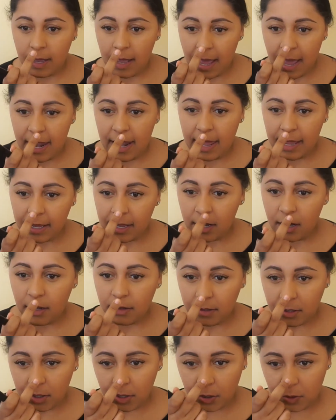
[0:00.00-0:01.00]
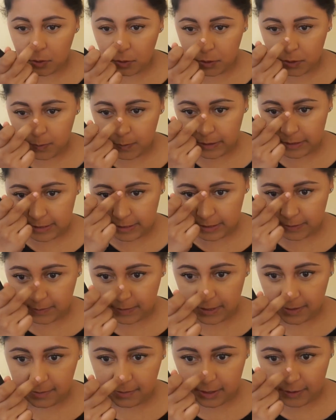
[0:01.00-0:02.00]
I like it on the nose, but
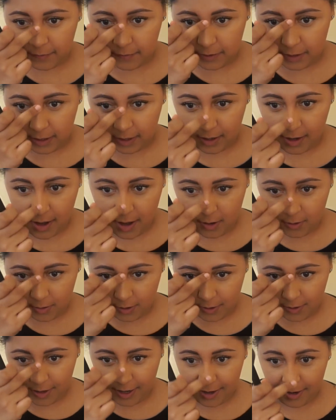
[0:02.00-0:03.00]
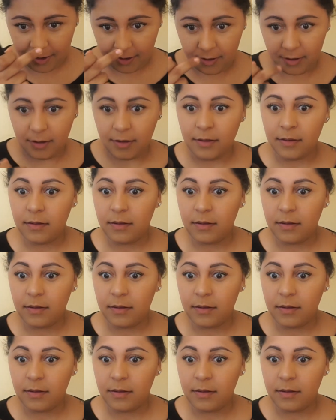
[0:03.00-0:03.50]
sometimes I feel like I don't know how to